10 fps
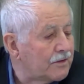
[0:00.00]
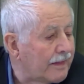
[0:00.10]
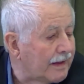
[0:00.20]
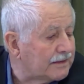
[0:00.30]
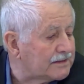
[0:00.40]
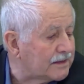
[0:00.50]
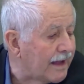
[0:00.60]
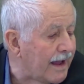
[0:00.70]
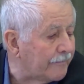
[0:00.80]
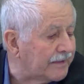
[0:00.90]
So that's
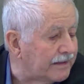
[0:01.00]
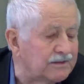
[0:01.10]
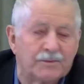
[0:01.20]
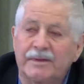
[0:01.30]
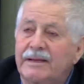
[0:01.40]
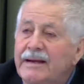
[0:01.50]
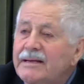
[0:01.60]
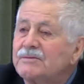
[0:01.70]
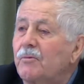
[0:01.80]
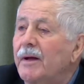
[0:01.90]
the Hampdens. But the
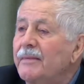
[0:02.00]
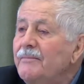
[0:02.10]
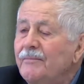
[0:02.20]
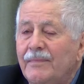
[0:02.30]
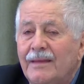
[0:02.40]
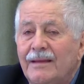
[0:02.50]
next one,